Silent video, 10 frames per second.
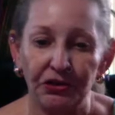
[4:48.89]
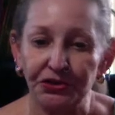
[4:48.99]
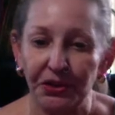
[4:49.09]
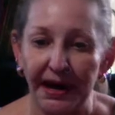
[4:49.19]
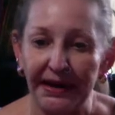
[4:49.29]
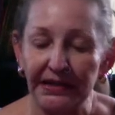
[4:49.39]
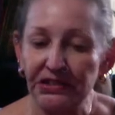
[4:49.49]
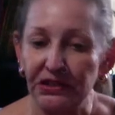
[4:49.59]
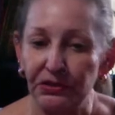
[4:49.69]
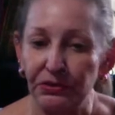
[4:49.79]
trying
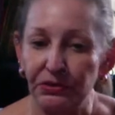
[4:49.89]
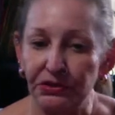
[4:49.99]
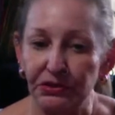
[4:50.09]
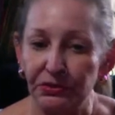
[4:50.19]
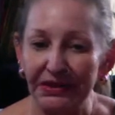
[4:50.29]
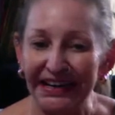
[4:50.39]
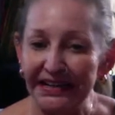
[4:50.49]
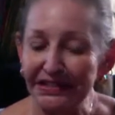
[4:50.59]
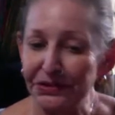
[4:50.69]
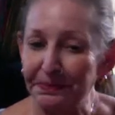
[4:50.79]
to get
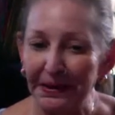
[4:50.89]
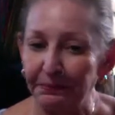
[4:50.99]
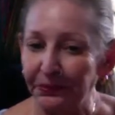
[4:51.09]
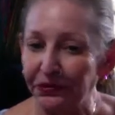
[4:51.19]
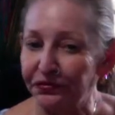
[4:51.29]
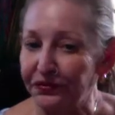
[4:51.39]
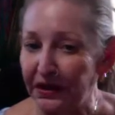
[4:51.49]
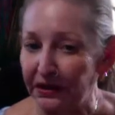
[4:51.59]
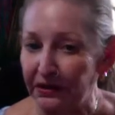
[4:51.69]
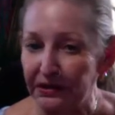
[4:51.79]
into people's
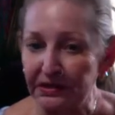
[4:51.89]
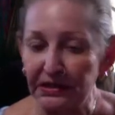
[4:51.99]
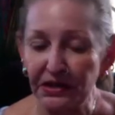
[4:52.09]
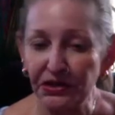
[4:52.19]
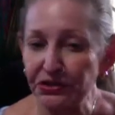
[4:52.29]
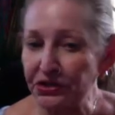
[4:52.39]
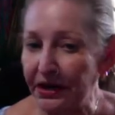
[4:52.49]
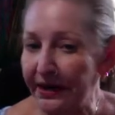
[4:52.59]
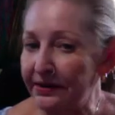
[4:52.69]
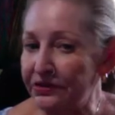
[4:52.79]
fears, then you're
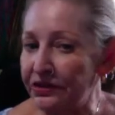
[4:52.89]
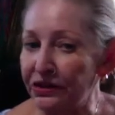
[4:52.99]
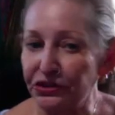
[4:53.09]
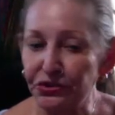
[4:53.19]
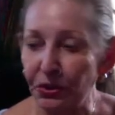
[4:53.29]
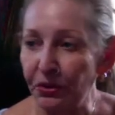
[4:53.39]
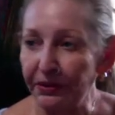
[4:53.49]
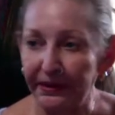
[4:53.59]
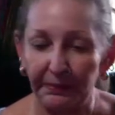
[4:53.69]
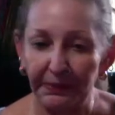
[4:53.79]
trying to control
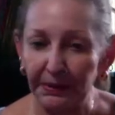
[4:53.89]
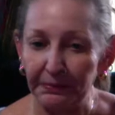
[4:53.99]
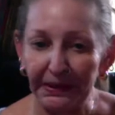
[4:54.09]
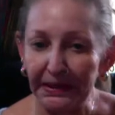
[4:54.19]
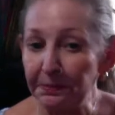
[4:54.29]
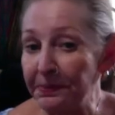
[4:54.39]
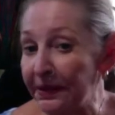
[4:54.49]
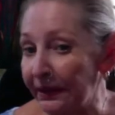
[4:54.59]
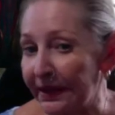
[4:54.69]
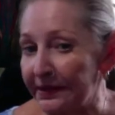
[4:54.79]
them and
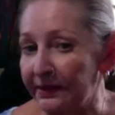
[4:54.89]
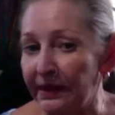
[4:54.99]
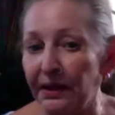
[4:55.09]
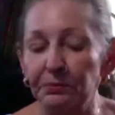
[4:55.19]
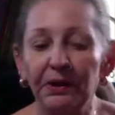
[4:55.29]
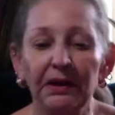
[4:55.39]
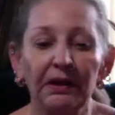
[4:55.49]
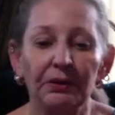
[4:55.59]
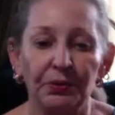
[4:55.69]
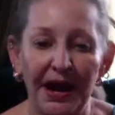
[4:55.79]
manipulate them,
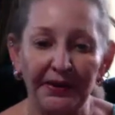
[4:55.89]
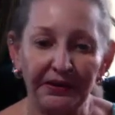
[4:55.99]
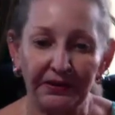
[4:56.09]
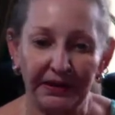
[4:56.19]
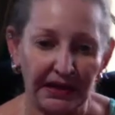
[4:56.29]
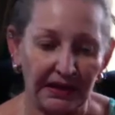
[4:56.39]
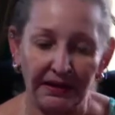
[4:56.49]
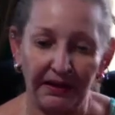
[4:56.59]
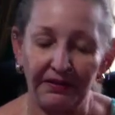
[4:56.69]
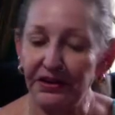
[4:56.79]
rather than,
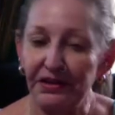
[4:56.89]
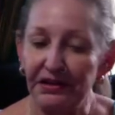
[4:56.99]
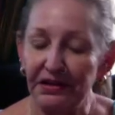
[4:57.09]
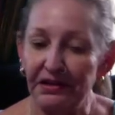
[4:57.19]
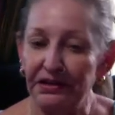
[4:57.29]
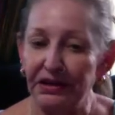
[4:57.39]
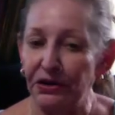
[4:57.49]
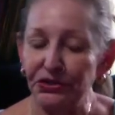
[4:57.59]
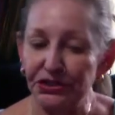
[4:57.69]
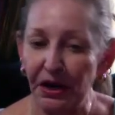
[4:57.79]

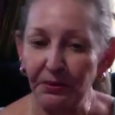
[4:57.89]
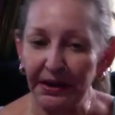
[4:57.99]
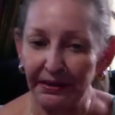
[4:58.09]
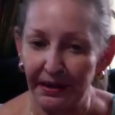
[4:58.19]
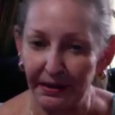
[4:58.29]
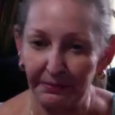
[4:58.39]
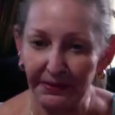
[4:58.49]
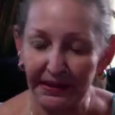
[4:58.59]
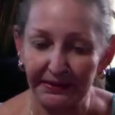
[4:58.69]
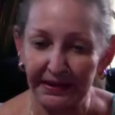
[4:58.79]
showing them
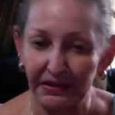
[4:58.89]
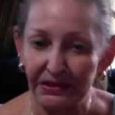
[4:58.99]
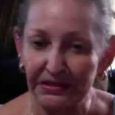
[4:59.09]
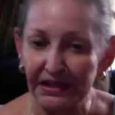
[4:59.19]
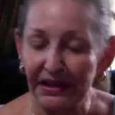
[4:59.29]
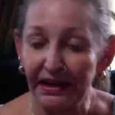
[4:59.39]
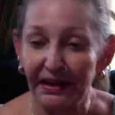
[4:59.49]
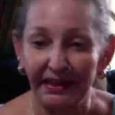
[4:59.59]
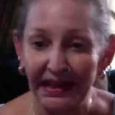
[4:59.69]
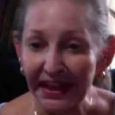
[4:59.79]
that there's
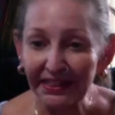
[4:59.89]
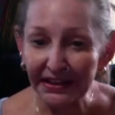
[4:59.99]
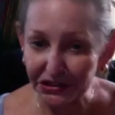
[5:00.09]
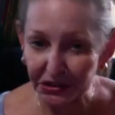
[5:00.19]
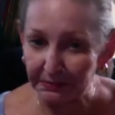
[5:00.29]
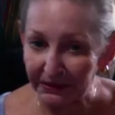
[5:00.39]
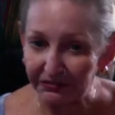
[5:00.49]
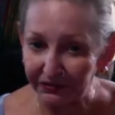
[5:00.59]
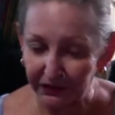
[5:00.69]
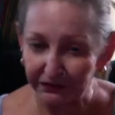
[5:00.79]
nothing to be
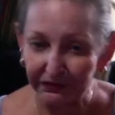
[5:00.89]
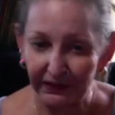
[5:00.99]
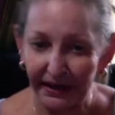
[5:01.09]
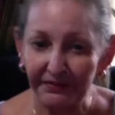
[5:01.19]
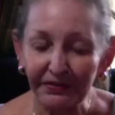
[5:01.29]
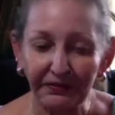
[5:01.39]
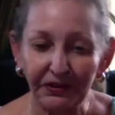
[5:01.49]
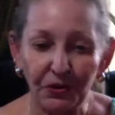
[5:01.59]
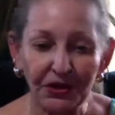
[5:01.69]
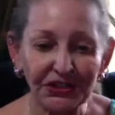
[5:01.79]
fearful of. Of
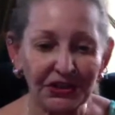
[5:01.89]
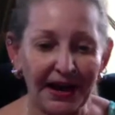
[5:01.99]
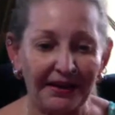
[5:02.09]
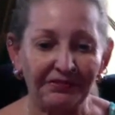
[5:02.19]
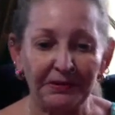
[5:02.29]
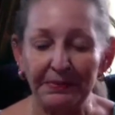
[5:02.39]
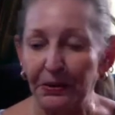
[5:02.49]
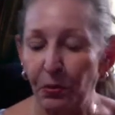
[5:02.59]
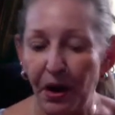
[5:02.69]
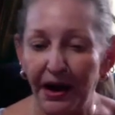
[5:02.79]
course, you have to be
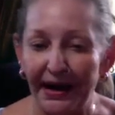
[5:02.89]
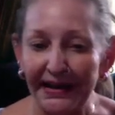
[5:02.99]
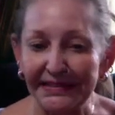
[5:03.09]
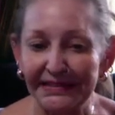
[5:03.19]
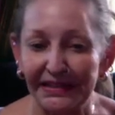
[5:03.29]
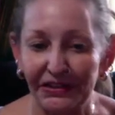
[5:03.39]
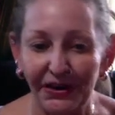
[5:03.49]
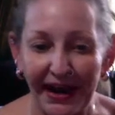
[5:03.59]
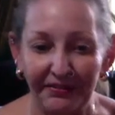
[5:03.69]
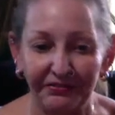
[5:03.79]
wise and you
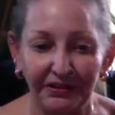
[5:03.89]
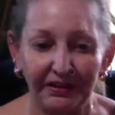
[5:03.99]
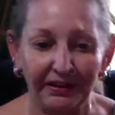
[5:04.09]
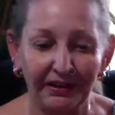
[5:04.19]
have to,